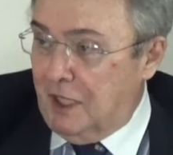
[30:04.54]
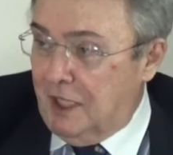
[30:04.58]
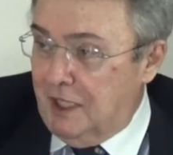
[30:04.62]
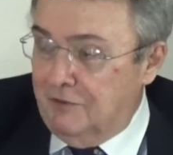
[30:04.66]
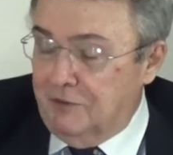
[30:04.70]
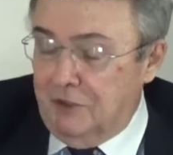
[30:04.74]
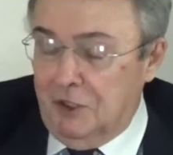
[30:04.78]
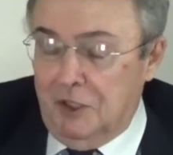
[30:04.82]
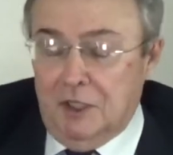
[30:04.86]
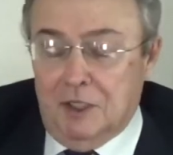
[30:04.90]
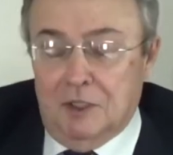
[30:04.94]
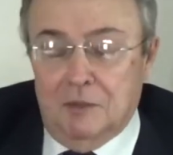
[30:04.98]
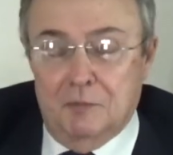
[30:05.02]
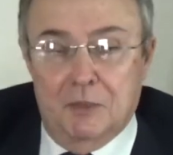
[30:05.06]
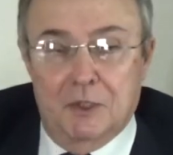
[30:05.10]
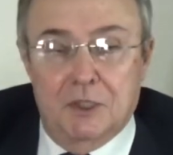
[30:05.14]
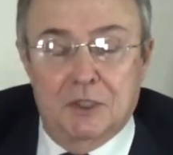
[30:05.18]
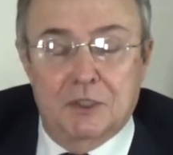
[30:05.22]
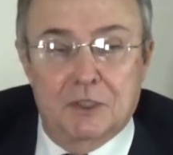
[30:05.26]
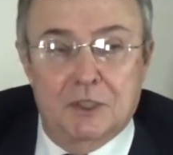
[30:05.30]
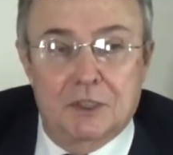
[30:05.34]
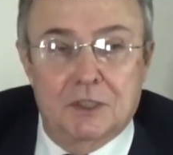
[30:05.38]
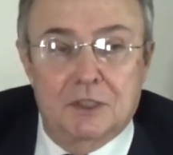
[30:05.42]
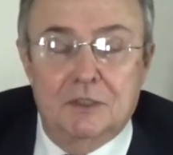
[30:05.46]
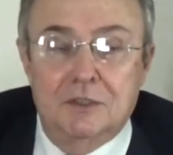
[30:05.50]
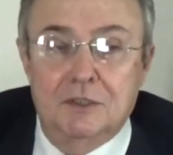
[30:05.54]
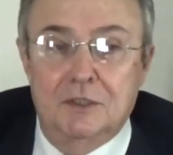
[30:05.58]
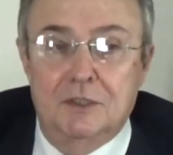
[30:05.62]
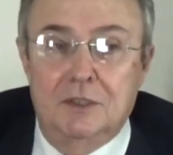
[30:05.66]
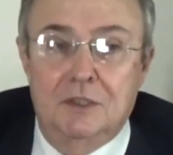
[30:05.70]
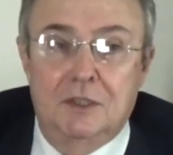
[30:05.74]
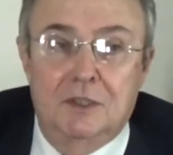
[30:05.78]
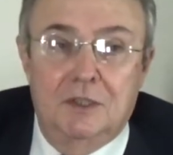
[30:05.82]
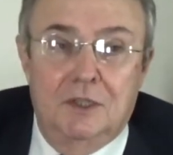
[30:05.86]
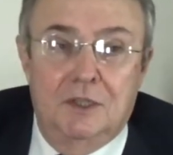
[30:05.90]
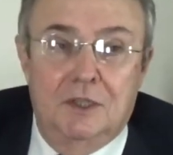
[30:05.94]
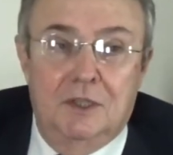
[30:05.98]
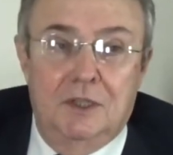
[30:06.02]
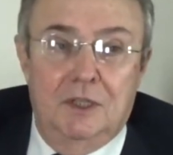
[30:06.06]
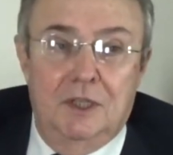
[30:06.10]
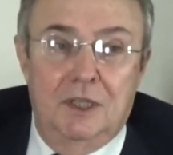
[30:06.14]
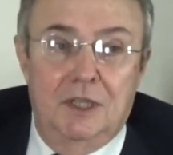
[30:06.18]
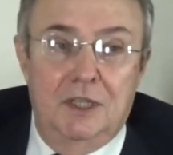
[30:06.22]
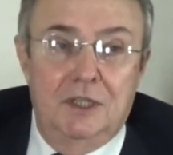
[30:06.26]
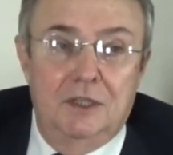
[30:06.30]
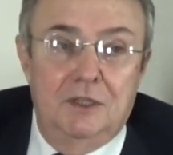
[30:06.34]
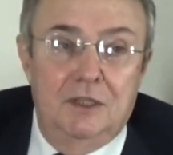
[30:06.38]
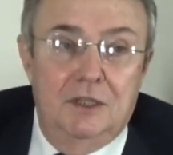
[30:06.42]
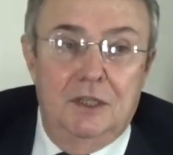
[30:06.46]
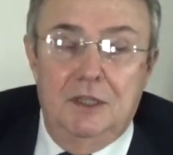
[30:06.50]
should have in there, but. Uh,
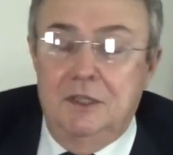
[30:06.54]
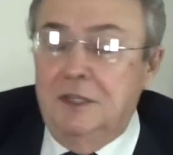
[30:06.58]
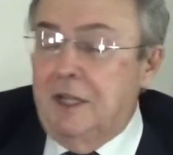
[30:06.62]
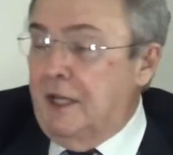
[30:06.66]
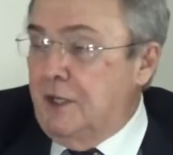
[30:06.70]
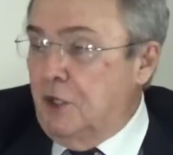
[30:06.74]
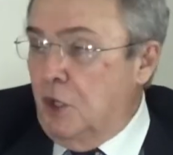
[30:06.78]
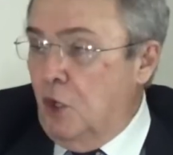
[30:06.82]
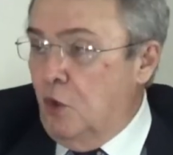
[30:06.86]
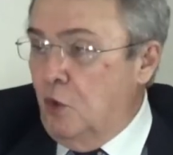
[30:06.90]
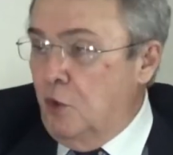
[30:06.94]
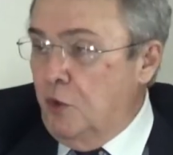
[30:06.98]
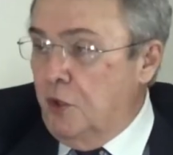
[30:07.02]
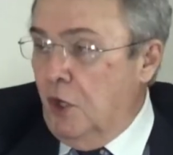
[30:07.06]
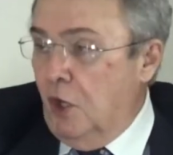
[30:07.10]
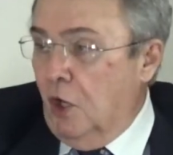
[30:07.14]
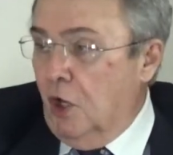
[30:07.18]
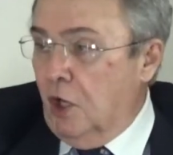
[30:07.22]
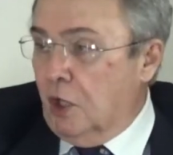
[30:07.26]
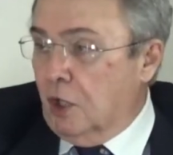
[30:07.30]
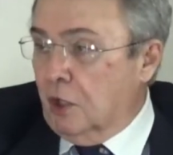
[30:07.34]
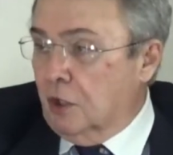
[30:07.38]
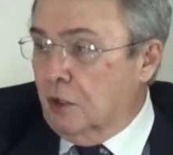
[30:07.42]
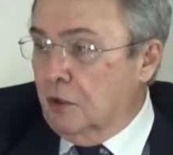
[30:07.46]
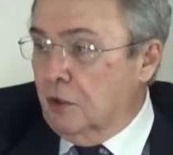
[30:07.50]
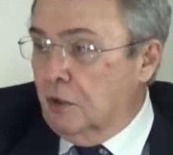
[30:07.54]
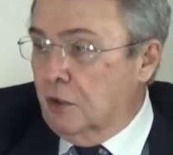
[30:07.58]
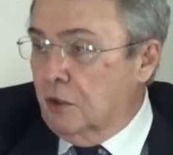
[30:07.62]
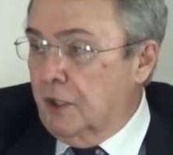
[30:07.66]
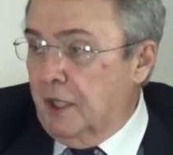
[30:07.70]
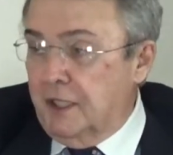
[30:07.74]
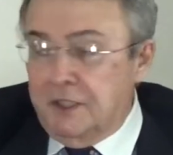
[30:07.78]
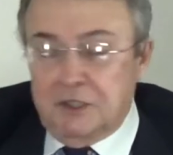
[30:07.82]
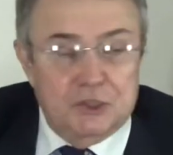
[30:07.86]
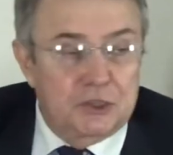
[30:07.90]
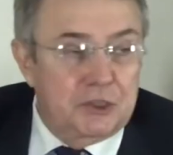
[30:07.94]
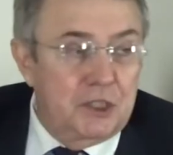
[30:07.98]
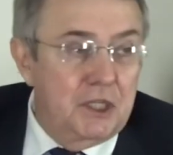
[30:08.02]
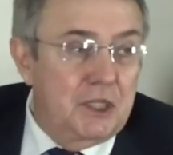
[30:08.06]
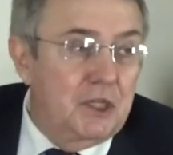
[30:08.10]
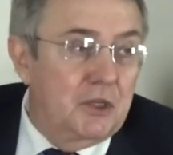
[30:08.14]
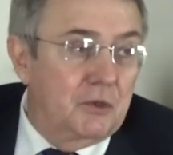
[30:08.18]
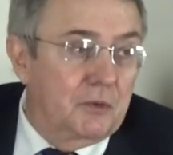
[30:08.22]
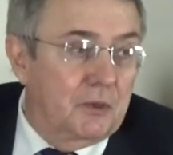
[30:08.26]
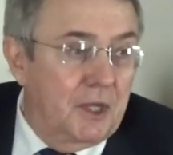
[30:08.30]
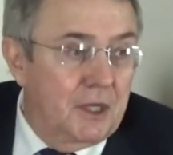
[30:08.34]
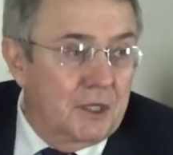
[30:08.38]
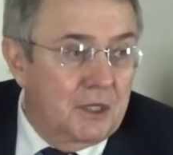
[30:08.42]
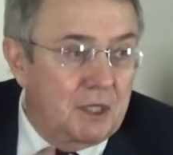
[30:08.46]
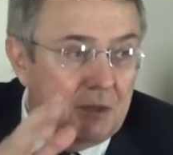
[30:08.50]
and, and they know who you are, or they see
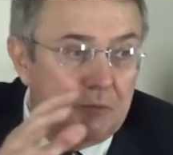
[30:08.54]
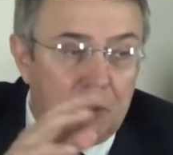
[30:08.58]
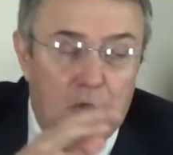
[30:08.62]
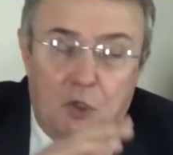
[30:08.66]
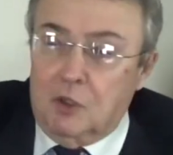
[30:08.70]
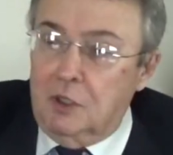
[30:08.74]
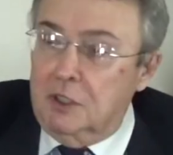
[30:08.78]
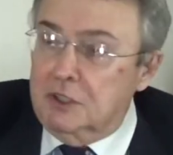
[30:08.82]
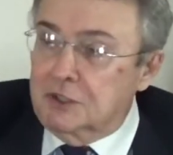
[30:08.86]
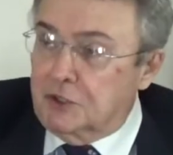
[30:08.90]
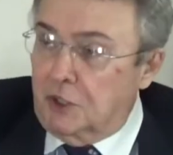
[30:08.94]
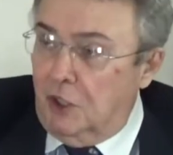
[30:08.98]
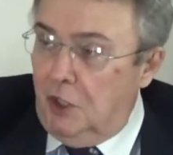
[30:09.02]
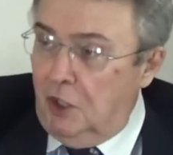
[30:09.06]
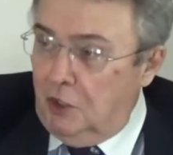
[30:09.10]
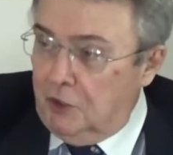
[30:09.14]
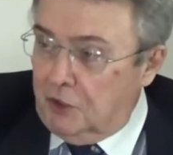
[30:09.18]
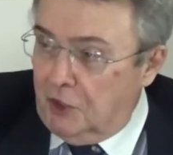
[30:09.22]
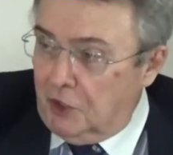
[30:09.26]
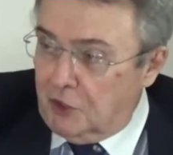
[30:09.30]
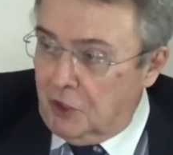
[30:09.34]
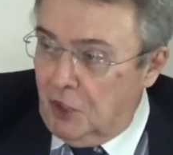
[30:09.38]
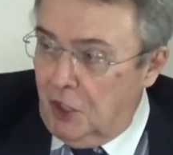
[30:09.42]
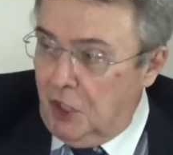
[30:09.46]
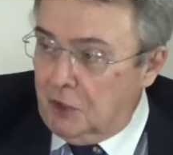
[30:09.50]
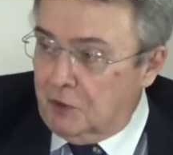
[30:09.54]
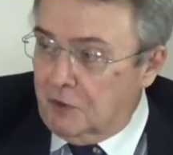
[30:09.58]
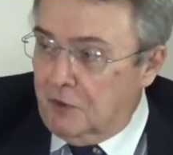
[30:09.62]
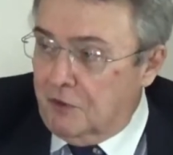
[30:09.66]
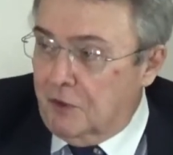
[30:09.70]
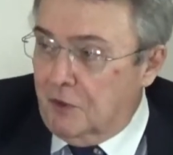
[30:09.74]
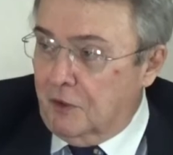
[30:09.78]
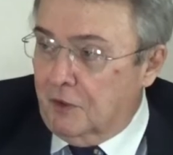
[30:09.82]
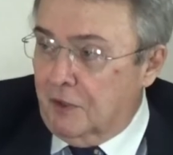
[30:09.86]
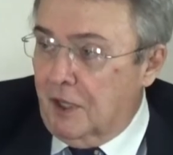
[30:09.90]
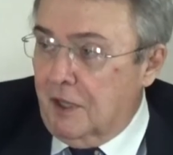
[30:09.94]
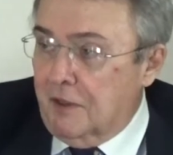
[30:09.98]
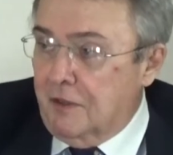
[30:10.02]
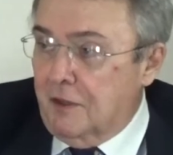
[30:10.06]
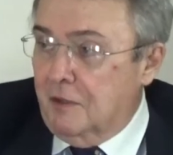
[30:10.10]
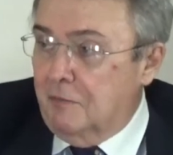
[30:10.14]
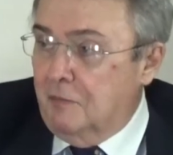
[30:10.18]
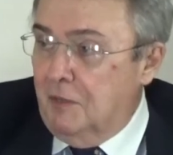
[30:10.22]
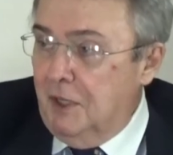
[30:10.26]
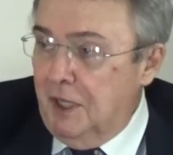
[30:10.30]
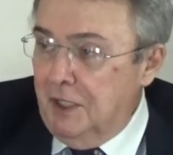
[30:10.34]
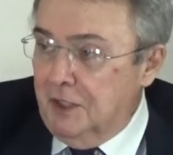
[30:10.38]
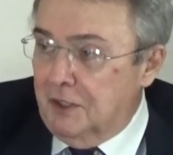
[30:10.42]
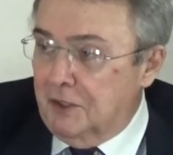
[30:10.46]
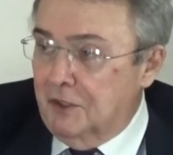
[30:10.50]
you, and they come across the hall to talk with you. And I
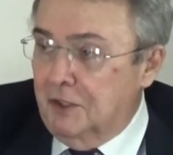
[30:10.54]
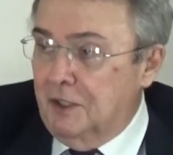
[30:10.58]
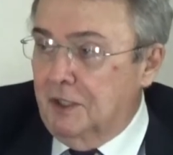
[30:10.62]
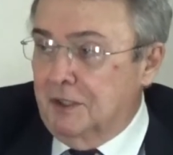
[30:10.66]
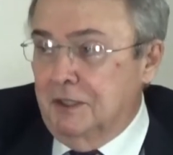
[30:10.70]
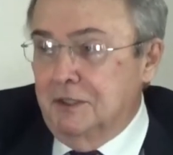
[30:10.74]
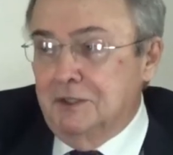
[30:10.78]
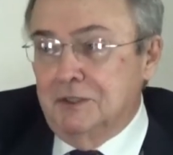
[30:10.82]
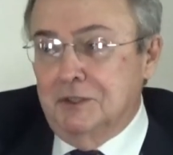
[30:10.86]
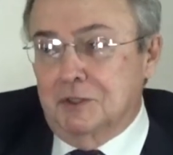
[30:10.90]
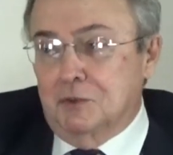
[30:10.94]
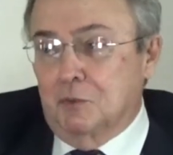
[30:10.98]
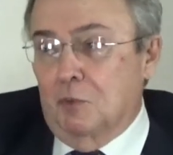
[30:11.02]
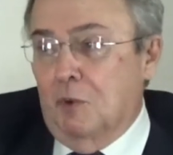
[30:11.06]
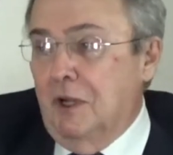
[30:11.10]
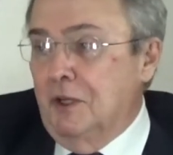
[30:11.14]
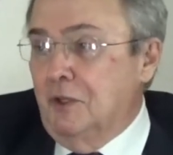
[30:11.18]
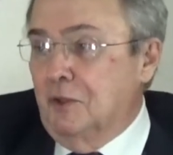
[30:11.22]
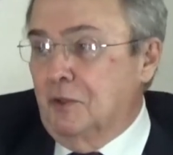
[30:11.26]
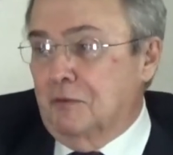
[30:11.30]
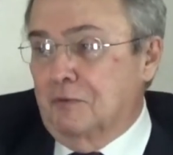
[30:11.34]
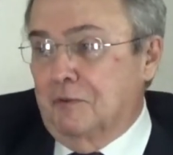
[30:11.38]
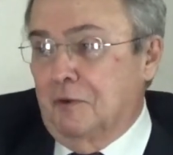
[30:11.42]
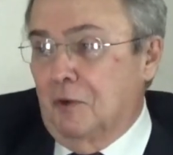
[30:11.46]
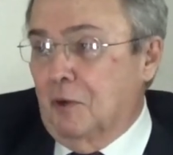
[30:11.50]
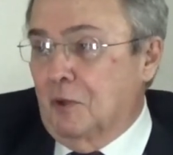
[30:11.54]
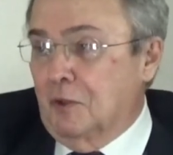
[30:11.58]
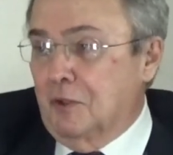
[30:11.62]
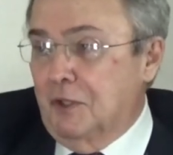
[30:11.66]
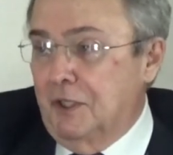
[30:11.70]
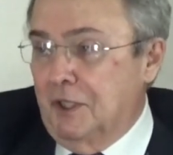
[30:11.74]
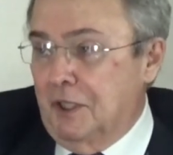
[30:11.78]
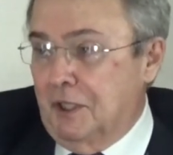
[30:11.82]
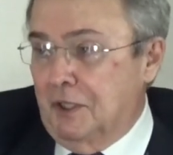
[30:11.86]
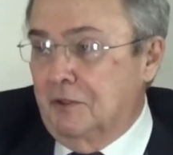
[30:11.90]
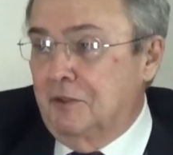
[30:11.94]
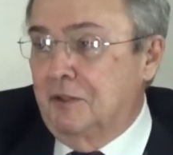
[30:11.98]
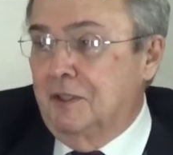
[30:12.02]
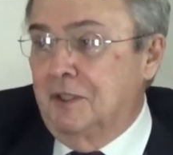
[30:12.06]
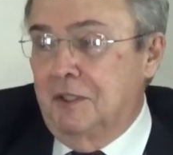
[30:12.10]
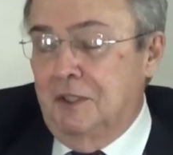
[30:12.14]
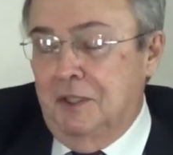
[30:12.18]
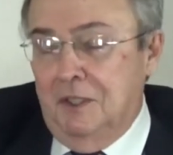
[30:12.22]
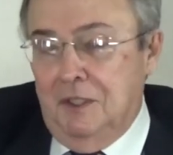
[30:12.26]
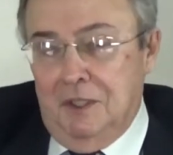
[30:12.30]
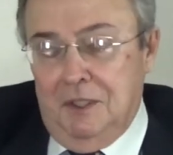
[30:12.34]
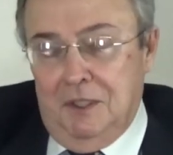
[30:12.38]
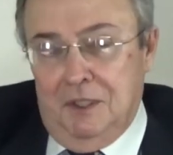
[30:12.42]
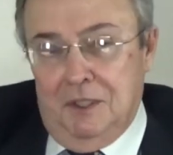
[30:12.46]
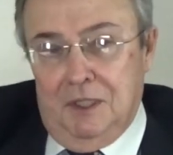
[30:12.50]
thought, God, this is wonderful, you know.
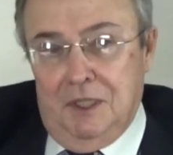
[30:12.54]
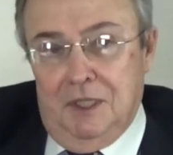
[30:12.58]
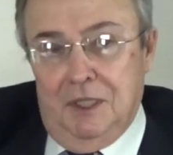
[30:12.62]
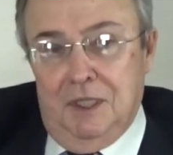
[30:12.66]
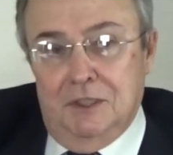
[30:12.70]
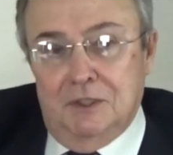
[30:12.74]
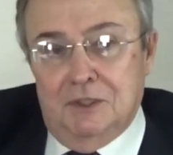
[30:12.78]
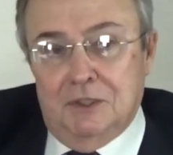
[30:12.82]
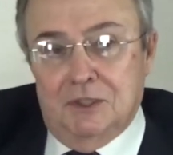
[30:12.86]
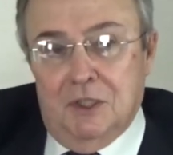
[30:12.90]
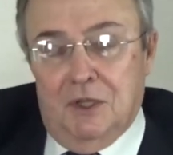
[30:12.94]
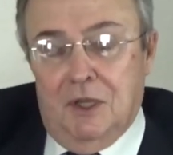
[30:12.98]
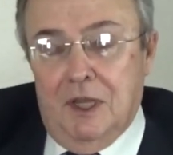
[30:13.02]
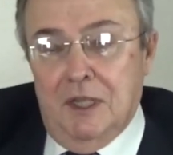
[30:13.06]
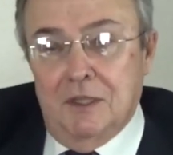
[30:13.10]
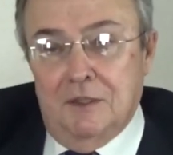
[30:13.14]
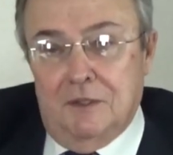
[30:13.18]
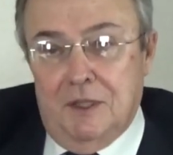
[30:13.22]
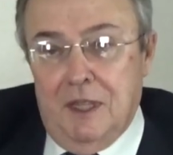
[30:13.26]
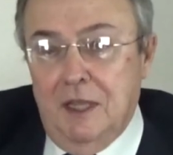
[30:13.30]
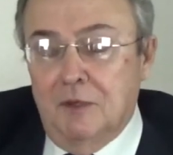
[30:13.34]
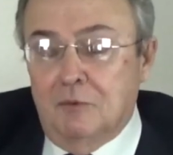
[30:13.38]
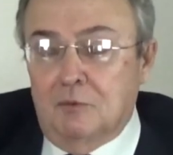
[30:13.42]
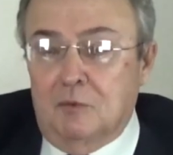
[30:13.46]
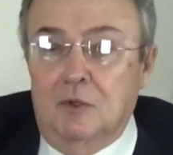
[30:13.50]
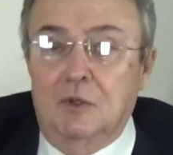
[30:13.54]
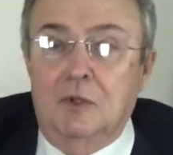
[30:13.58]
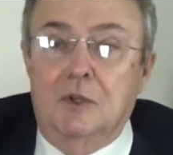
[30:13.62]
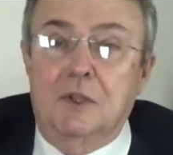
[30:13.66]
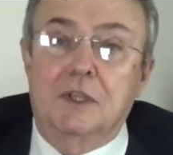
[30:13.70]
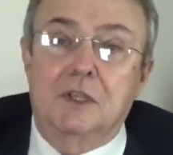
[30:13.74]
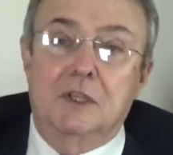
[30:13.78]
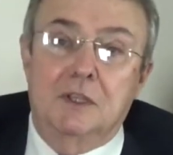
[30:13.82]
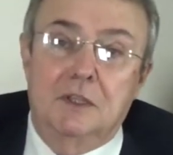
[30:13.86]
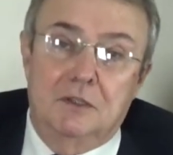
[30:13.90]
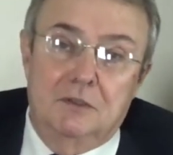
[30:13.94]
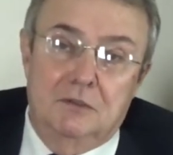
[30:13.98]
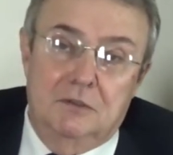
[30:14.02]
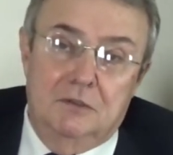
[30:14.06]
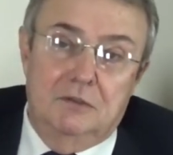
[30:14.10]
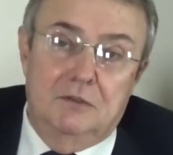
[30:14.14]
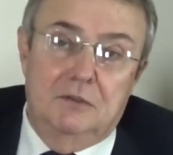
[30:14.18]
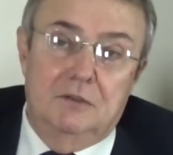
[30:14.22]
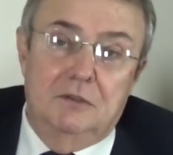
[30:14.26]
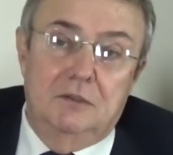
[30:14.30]
And so I, that really